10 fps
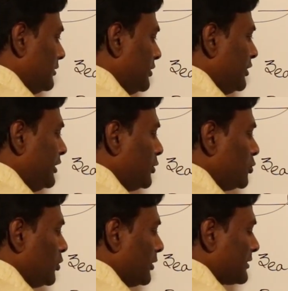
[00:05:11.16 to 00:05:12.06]

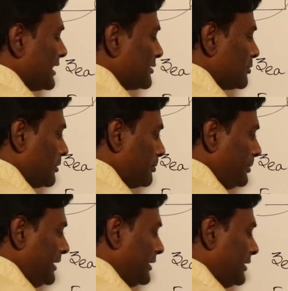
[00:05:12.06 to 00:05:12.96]
E2 of transformer
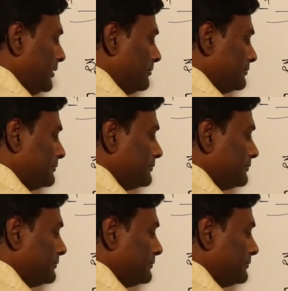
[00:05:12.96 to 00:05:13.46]
B,